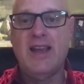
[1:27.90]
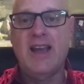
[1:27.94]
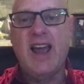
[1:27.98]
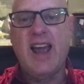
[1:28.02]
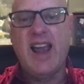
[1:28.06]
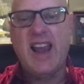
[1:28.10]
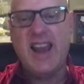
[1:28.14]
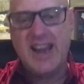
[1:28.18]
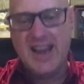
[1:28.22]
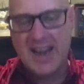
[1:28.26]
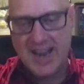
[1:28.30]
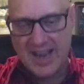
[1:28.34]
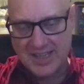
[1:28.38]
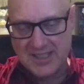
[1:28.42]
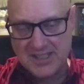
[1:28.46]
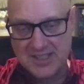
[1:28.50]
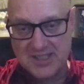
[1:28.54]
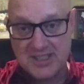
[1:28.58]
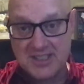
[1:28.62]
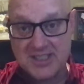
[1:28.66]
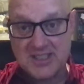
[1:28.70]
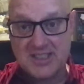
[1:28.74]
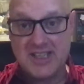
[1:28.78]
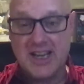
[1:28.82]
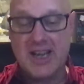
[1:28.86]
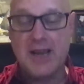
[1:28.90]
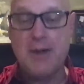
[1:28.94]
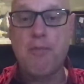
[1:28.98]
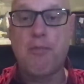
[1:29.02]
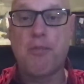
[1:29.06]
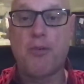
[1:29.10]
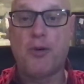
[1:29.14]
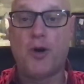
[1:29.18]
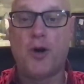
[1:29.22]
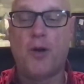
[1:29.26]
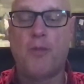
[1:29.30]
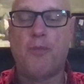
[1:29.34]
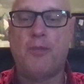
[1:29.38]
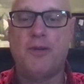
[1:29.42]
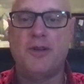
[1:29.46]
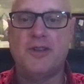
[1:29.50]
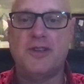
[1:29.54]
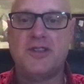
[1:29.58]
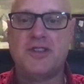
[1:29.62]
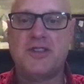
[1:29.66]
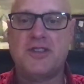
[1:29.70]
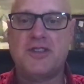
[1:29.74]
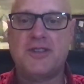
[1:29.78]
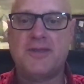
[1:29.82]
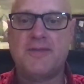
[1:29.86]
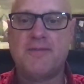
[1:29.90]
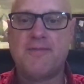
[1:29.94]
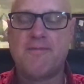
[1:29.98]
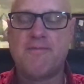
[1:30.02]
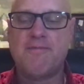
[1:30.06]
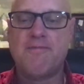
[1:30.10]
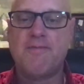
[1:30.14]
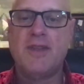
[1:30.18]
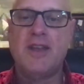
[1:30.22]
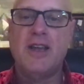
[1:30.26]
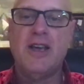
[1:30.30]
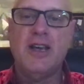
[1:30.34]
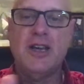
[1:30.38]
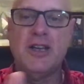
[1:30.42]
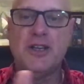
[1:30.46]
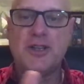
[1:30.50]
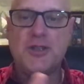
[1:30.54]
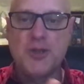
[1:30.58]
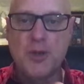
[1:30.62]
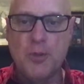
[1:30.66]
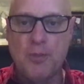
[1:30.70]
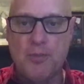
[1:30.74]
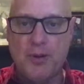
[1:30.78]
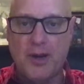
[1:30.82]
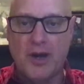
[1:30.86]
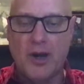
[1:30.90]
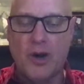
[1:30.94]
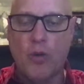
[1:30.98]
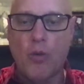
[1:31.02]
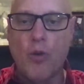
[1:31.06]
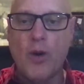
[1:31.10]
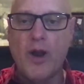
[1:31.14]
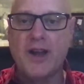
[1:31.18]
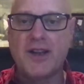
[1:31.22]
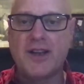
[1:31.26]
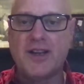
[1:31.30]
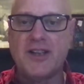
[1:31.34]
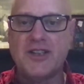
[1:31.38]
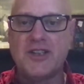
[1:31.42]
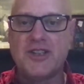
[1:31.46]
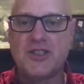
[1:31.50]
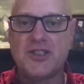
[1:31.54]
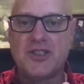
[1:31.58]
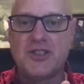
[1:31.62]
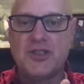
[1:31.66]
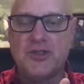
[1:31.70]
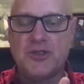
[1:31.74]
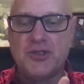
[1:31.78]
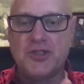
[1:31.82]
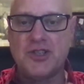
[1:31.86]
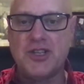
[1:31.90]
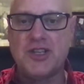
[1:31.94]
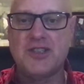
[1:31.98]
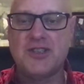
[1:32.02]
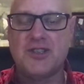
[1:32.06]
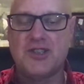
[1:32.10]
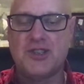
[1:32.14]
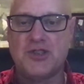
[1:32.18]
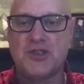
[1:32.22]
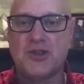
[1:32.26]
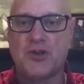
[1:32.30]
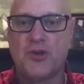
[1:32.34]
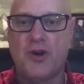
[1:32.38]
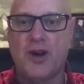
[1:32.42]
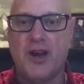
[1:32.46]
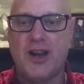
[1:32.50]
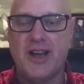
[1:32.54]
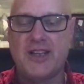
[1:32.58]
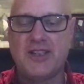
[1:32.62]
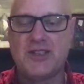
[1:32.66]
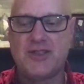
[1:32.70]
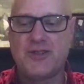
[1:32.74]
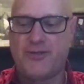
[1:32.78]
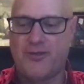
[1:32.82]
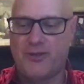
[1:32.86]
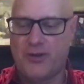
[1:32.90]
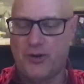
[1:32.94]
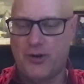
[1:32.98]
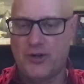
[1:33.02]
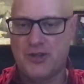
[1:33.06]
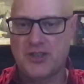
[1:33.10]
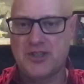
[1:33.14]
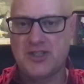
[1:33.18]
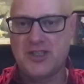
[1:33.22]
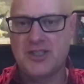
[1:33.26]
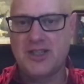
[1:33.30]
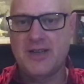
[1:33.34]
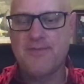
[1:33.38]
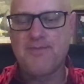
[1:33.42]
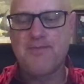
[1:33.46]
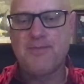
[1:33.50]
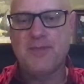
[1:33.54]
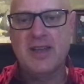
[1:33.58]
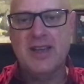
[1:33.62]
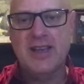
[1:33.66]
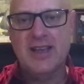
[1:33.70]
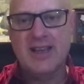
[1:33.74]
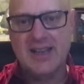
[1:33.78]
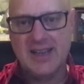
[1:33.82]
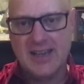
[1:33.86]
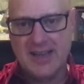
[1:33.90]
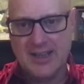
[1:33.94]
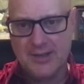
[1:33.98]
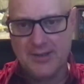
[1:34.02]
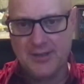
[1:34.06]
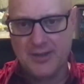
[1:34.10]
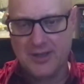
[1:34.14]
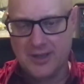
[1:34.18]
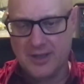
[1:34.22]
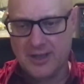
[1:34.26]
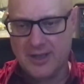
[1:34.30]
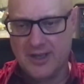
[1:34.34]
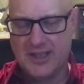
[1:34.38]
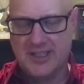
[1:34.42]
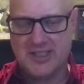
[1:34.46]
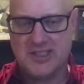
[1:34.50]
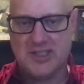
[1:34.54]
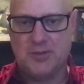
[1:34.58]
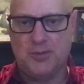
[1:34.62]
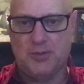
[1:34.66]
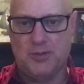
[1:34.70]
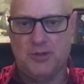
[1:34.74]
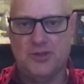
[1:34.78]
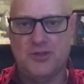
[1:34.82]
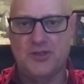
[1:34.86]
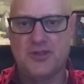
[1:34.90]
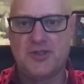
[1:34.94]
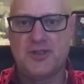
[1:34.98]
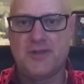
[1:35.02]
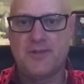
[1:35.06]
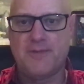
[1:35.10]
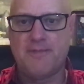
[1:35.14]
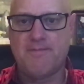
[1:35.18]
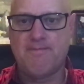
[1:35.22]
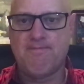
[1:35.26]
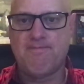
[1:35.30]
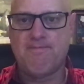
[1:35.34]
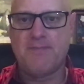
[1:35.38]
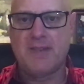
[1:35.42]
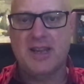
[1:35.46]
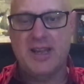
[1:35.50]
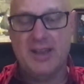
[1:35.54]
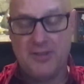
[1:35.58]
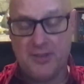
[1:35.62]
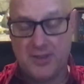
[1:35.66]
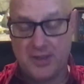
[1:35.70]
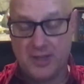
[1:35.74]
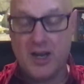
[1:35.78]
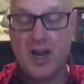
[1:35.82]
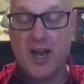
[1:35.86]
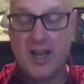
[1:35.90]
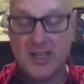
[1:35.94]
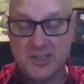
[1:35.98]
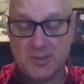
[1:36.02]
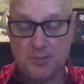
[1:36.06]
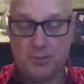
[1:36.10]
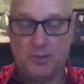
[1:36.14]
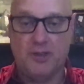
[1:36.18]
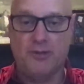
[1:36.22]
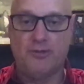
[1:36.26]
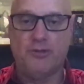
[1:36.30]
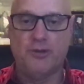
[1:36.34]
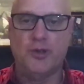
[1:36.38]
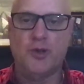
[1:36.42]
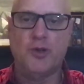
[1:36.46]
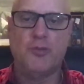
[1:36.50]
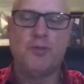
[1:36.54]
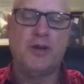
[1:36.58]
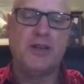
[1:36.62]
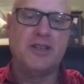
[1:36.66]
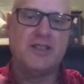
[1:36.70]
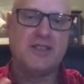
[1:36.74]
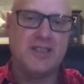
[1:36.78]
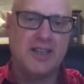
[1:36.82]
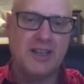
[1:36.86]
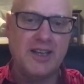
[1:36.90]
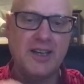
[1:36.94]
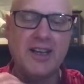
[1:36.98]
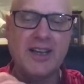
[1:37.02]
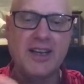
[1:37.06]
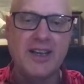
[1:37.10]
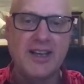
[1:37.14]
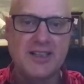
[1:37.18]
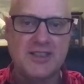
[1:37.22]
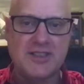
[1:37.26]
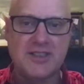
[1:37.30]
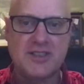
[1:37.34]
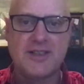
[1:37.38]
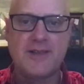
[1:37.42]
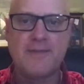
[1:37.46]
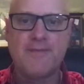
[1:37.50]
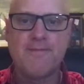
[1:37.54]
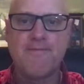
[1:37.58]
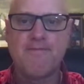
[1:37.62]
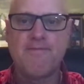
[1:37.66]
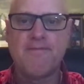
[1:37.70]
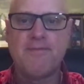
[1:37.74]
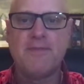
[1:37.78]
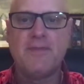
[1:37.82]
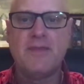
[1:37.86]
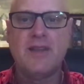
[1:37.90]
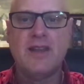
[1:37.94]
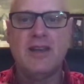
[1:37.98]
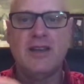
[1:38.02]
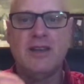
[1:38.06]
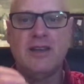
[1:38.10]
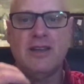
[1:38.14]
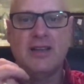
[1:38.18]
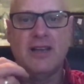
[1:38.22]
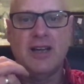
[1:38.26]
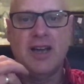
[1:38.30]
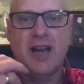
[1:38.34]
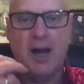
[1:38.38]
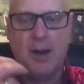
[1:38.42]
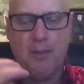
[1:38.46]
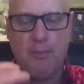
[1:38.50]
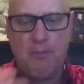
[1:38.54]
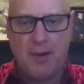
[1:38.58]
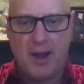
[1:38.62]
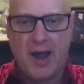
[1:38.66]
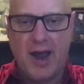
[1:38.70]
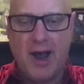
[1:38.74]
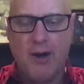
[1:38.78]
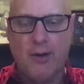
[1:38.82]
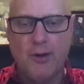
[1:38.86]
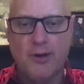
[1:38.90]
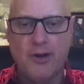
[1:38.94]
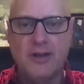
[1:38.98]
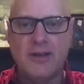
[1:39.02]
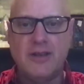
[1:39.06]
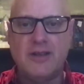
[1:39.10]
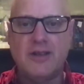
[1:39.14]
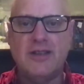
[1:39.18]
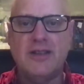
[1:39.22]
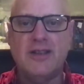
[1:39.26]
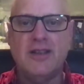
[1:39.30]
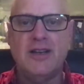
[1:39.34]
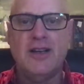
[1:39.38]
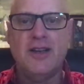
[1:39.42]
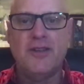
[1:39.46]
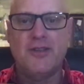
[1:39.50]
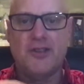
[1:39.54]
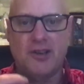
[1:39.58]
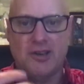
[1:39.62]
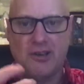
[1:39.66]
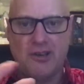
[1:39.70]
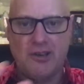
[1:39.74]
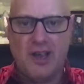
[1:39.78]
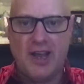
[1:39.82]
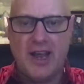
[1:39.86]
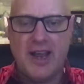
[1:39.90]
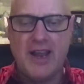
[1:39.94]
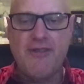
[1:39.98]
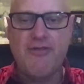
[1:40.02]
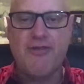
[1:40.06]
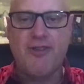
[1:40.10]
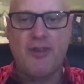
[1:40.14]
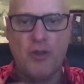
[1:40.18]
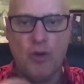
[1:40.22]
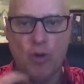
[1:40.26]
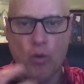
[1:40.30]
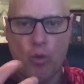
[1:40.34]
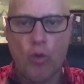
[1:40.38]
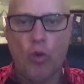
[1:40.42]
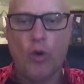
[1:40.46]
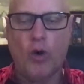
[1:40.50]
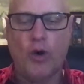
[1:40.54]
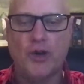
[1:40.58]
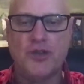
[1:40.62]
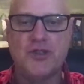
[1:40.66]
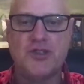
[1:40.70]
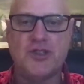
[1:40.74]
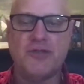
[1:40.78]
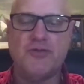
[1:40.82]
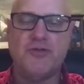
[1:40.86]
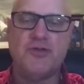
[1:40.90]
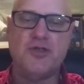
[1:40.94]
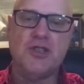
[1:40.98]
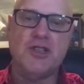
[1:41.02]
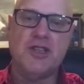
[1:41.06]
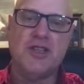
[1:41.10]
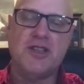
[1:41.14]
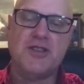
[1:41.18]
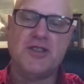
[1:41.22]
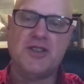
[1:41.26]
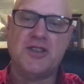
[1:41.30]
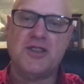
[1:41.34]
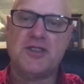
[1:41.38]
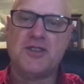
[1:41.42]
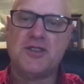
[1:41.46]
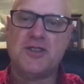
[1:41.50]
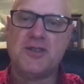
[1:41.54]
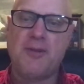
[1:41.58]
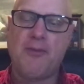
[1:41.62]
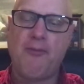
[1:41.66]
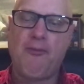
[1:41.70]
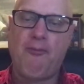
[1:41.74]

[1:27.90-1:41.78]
He has the same purpose, to bear witness to Jesus Christ first in the Gospels, in the Gospel of Luke, by telling us about the life and the words of Jesus